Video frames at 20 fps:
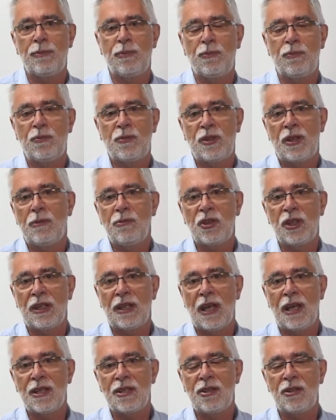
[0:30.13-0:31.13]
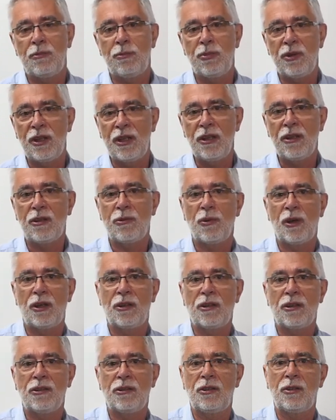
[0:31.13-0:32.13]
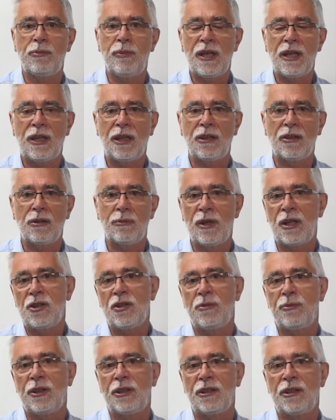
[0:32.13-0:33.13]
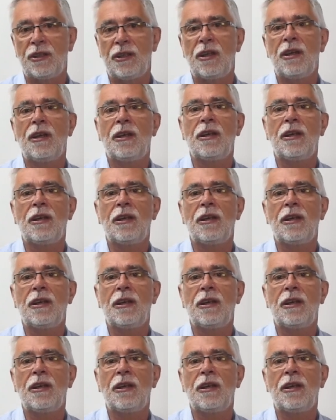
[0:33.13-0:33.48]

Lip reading: The subject has to breathe while you're making the measurement.